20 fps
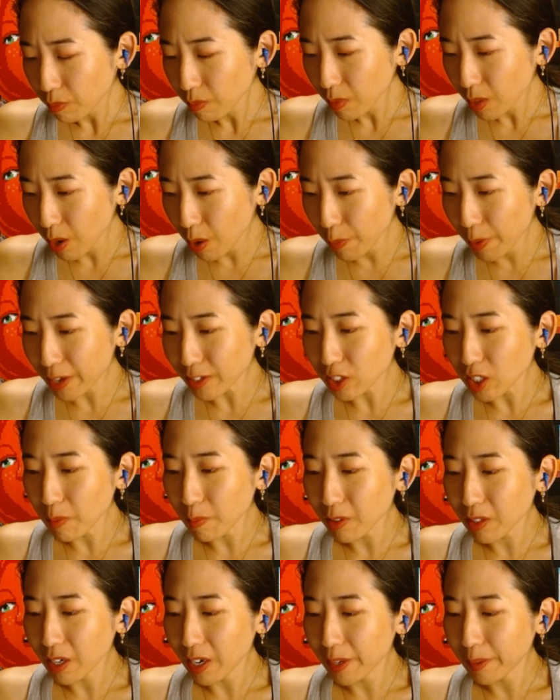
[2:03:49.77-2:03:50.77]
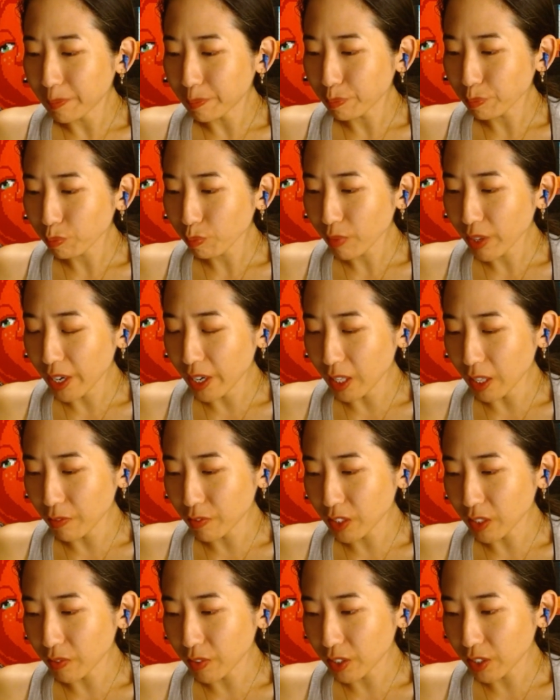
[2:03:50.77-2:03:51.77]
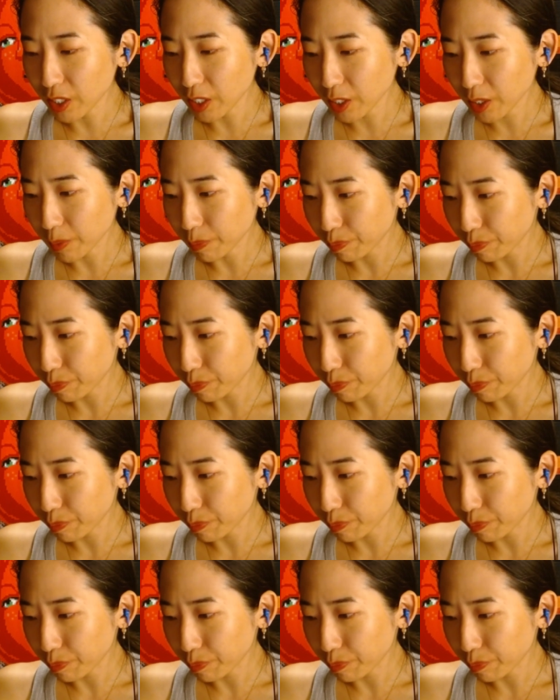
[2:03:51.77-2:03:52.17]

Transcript: Oh wow, Simon K1176.